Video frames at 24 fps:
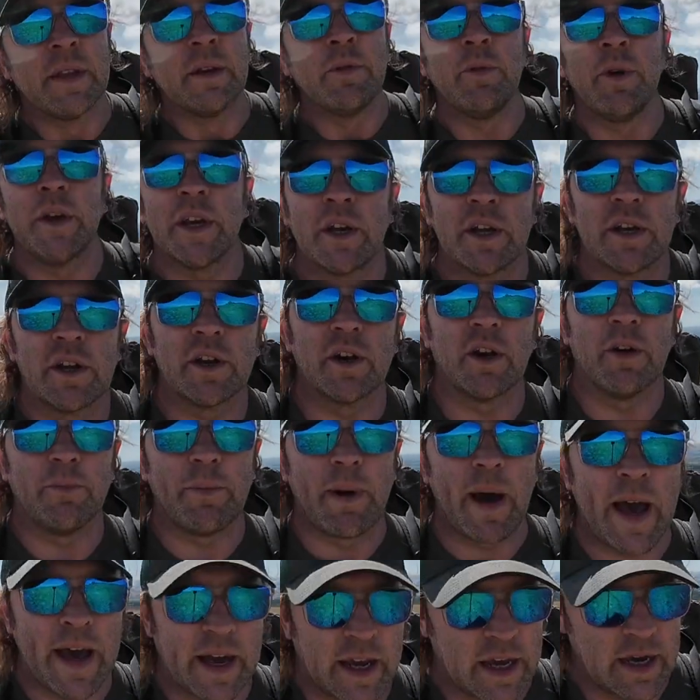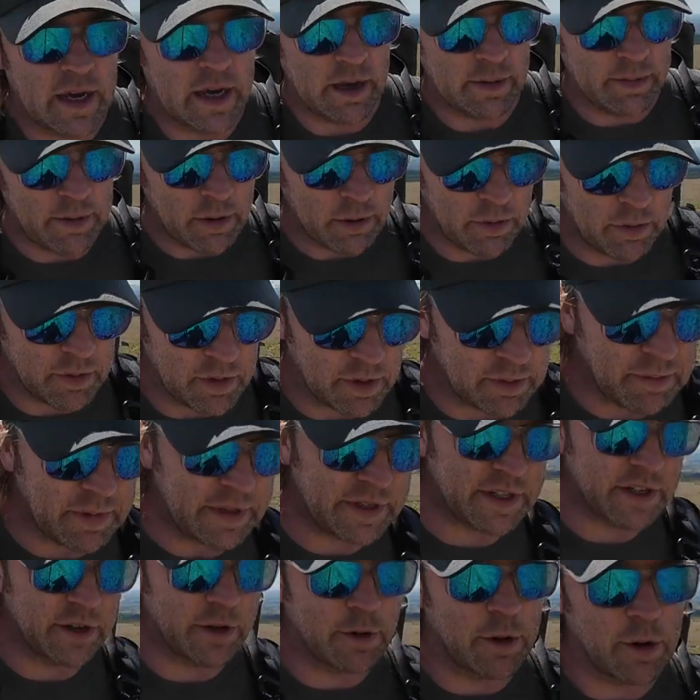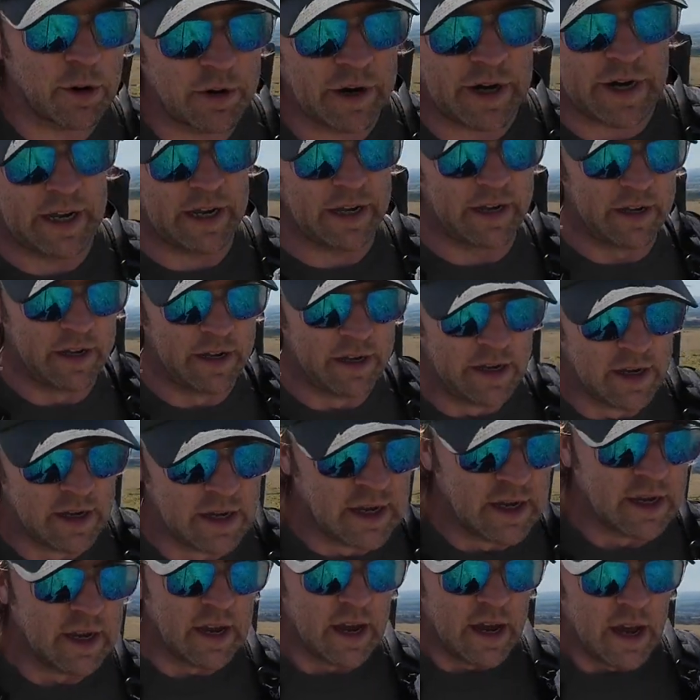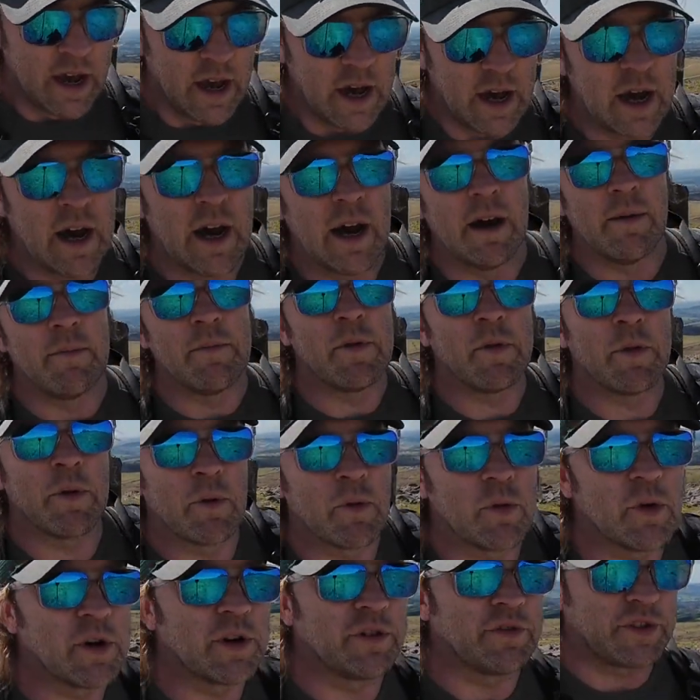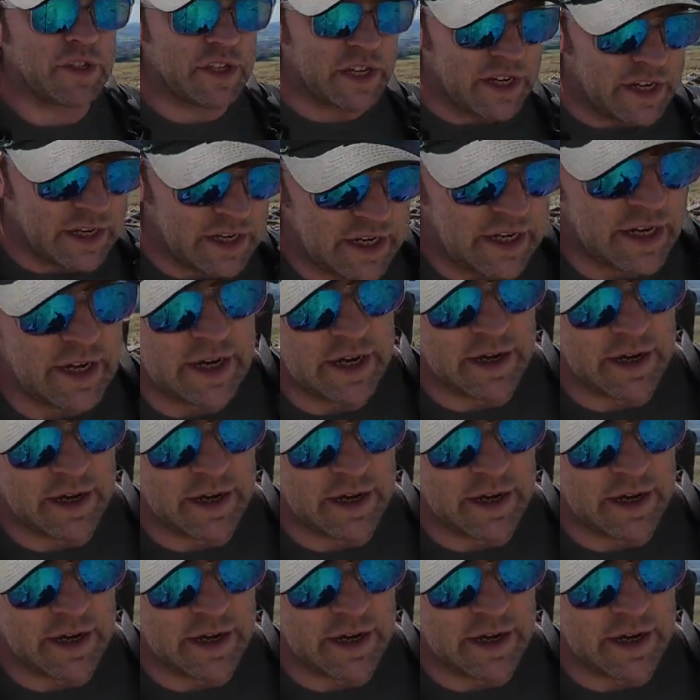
we could have got back, but we would have missed the quarry. But we would have seen